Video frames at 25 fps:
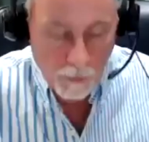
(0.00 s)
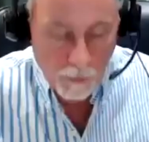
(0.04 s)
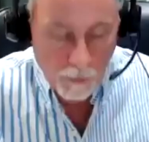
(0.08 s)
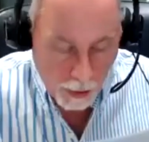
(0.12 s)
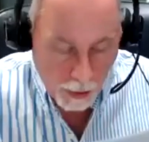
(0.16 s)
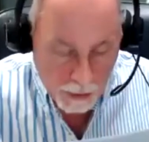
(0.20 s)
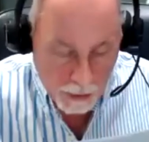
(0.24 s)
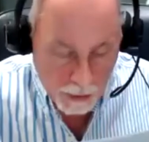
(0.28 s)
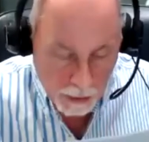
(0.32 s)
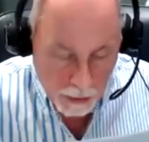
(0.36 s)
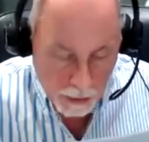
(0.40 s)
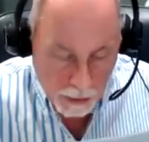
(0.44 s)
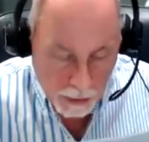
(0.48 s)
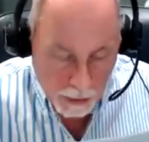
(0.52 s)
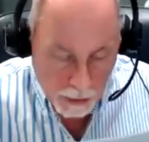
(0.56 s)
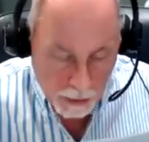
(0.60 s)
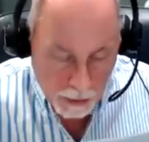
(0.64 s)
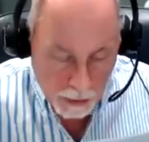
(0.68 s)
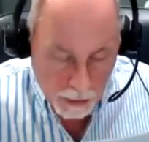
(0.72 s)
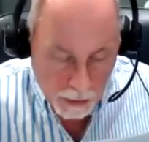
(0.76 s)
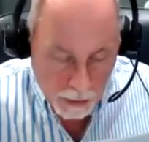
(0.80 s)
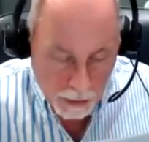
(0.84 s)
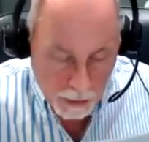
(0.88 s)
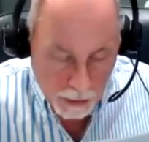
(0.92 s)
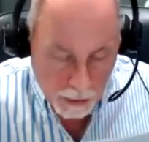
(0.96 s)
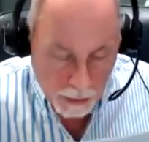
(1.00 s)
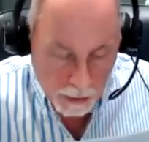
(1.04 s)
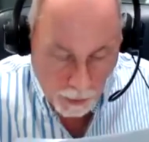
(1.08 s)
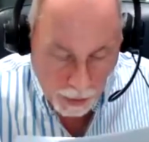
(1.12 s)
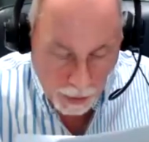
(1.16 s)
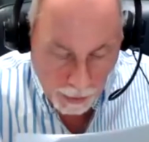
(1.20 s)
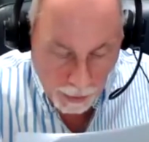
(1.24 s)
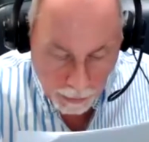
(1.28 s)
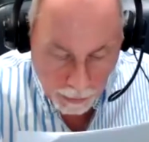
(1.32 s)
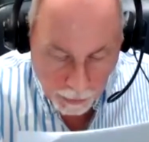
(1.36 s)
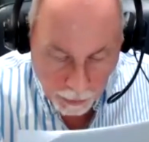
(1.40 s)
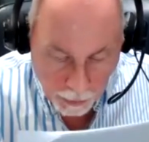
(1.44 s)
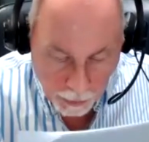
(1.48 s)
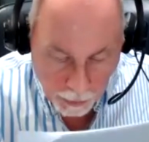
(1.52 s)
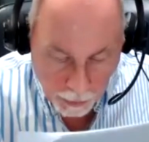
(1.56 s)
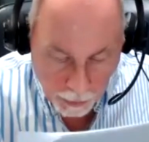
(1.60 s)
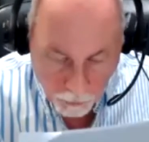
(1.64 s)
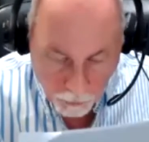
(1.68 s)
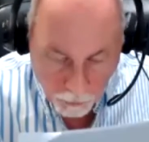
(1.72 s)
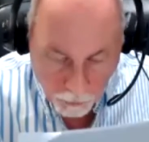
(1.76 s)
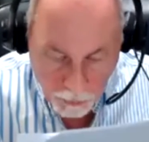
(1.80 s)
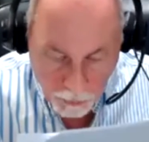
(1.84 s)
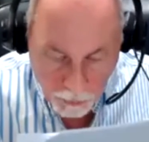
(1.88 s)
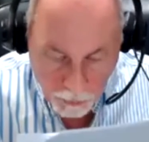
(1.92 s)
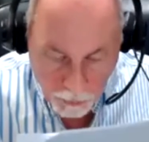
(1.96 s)
Even Pontius Pilate
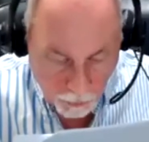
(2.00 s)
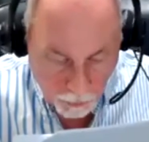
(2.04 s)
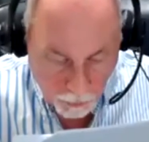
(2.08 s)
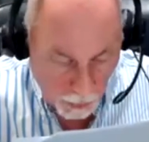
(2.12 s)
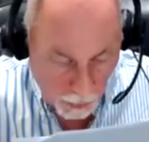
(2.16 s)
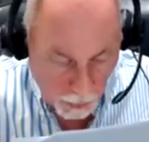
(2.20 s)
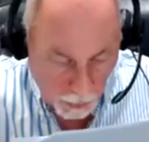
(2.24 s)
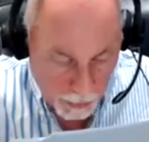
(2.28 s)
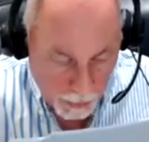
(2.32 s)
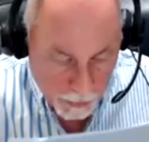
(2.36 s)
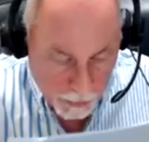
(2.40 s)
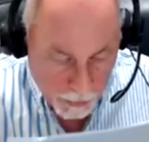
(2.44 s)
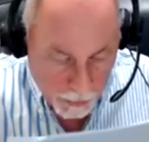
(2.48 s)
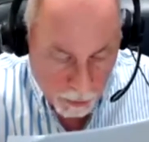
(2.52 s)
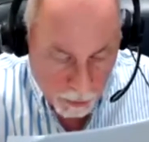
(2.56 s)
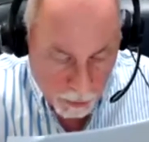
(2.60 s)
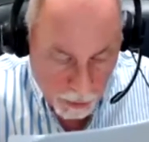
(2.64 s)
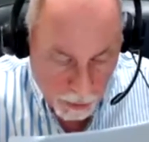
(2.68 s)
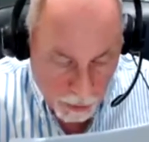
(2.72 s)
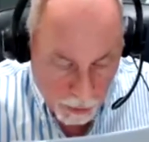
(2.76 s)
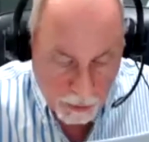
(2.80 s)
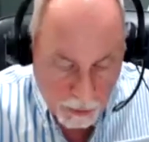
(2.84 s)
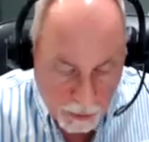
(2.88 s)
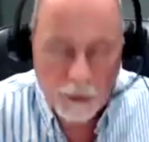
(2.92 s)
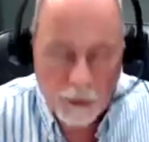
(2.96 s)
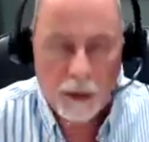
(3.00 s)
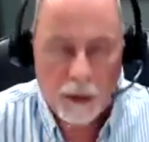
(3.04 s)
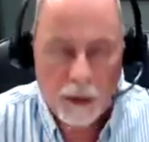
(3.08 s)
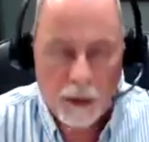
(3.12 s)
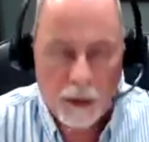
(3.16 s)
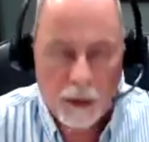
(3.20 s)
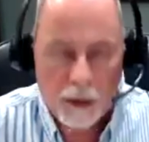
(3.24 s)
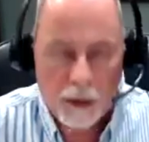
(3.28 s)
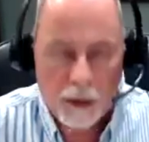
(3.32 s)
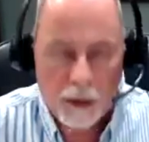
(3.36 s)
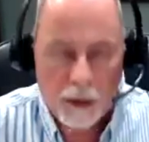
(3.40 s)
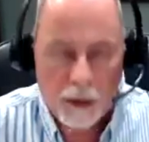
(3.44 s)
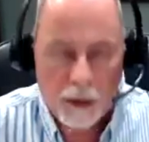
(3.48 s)
was surprised that Jesus had died.